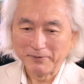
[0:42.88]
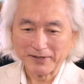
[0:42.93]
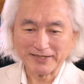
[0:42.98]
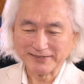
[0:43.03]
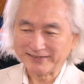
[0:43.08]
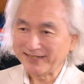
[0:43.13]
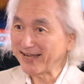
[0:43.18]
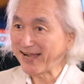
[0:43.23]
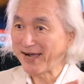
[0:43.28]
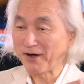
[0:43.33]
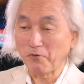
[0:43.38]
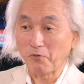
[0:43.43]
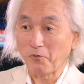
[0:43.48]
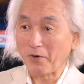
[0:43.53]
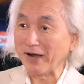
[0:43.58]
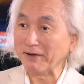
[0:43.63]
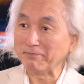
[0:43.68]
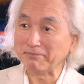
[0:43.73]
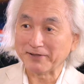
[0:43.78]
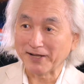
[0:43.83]
because they got
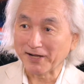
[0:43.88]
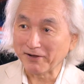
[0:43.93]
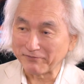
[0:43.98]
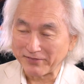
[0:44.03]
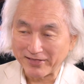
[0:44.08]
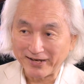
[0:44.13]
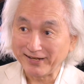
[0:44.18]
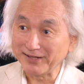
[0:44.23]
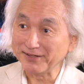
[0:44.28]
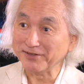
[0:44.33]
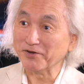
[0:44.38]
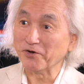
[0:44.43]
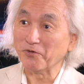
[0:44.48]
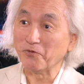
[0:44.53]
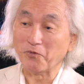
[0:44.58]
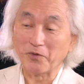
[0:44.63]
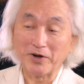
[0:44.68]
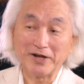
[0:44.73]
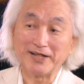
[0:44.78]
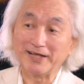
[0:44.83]
wiped out. They didn't know
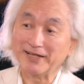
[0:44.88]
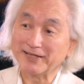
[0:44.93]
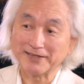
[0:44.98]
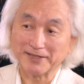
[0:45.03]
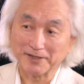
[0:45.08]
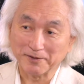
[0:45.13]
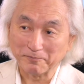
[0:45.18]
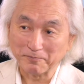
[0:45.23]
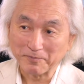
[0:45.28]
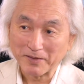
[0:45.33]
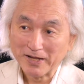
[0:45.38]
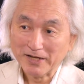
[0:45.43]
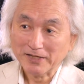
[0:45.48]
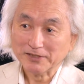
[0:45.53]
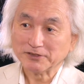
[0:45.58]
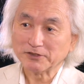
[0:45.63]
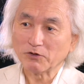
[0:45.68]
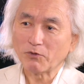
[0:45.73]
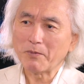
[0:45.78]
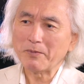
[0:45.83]
what hit them.
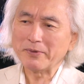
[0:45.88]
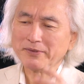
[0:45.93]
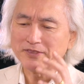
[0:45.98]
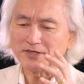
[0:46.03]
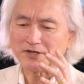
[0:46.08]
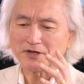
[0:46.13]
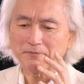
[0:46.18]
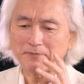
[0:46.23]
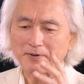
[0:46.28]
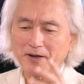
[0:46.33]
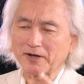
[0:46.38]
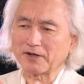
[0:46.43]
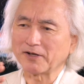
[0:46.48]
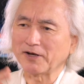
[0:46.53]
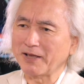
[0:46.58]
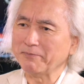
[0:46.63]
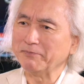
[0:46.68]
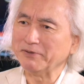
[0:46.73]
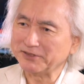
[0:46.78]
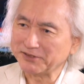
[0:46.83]
So when we think about
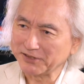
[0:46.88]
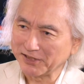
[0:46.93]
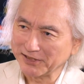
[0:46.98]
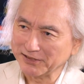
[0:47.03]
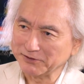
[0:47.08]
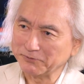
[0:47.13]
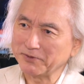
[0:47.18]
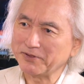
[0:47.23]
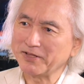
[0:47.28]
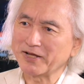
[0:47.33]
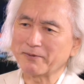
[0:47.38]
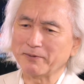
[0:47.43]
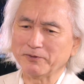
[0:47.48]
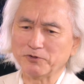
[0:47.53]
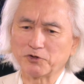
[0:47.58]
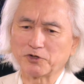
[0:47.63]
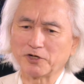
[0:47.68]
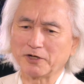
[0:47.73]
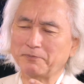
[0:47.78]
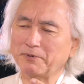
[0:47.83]
climate change, we think about
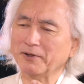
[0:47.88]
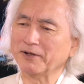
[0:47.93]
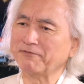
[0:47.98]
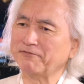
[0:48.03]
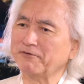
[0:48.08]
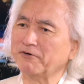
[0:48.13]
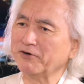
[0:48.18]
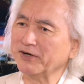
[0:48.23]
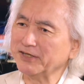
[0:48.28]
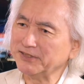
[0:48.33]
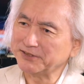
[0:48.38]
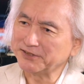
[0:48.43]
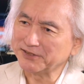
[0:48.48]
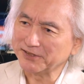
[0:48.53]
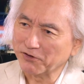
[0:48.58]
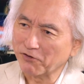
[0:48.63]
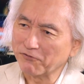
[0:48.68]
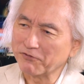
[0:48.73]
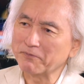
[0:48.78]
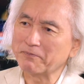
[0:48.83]
nuclear
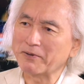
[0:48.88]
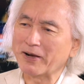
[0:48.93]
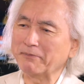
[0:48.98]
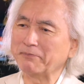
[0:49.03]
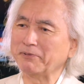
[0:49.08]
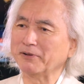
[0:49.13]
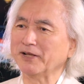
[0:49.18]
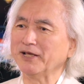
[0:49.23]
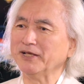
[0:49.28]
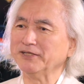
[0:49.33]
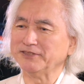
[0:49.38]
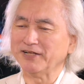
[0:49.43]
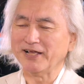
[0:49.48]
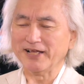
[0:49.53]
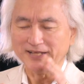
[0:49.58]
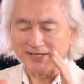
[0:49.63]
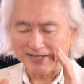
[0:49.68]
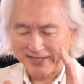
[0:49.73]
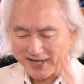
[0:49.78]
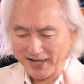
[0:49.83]
proliferation, overpopulation.
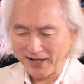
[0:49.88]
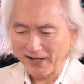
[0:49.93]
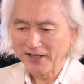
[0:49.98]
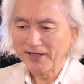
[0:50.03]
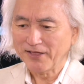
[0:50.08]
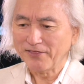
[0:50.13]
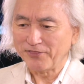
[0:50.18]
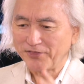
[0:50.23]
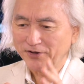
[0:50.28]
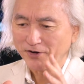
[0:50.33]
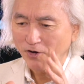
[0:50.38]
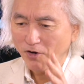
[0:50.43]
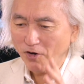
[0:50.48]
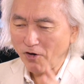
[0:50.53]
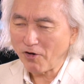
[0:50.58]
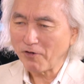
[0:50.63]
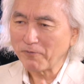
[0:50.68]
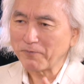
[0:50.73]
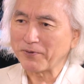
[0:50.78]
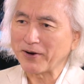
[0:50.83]
Yeah, they're
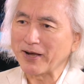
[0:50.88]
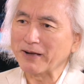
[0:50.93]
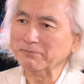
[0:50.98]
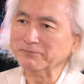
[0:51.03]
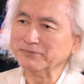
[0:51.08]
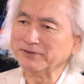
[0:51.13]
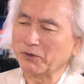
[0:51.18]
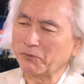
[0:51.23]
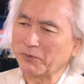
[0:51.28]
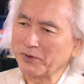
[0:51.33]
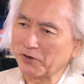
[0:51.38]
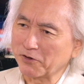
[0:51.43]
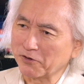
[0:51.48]
all problems that we